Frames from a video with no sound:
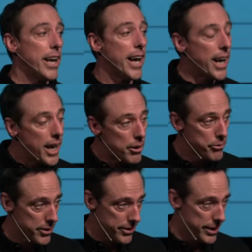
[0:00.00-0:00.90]

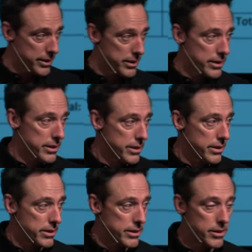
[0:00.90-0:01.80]
Everything
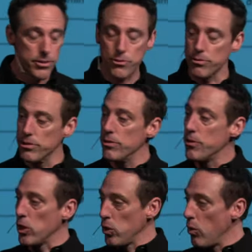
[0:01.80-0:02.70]
is through
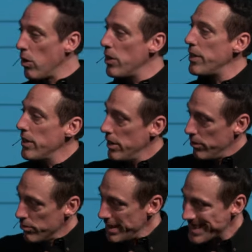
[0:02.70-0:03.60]
the Lord,
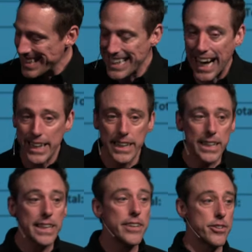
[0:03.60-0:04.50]
through his godly
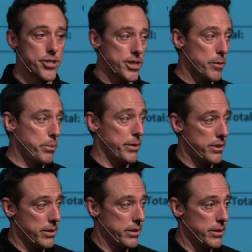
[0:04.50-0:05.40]
leadership,
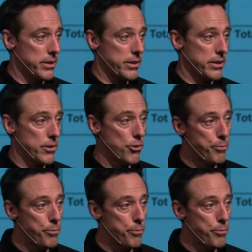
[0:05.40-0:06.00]
who